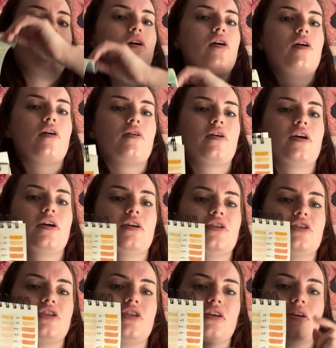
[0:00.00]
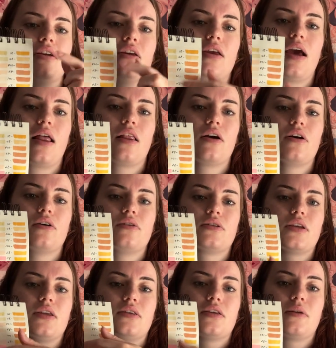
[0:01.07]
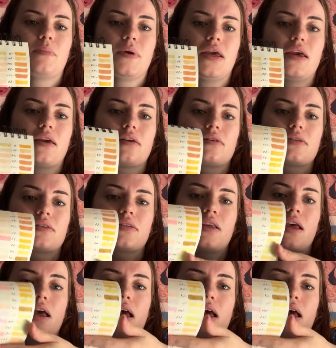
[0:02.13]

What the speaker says: orange, yellows into the pinks,